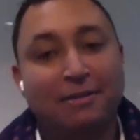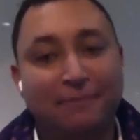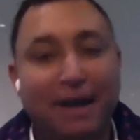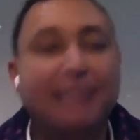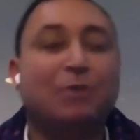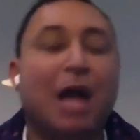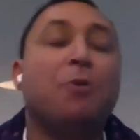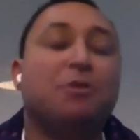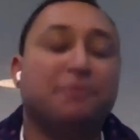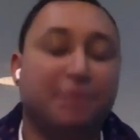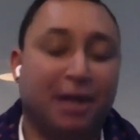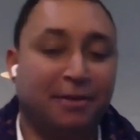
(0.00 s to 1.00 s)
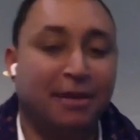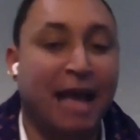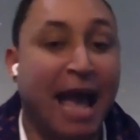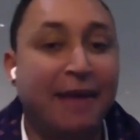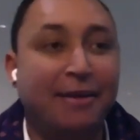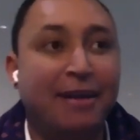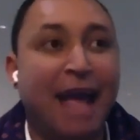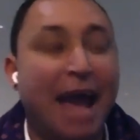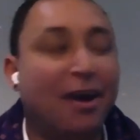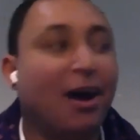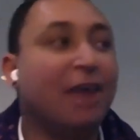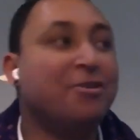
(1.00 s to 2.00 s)
that's what I would have had
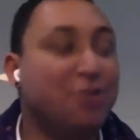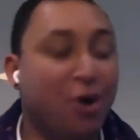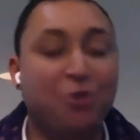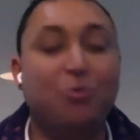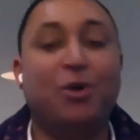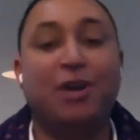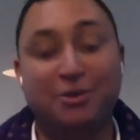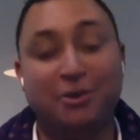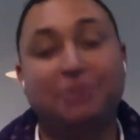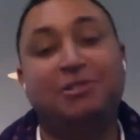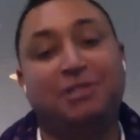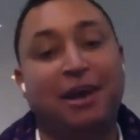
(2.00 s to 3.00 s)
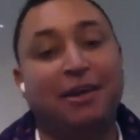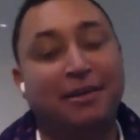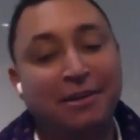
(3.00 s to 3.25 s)
had I known what I know today.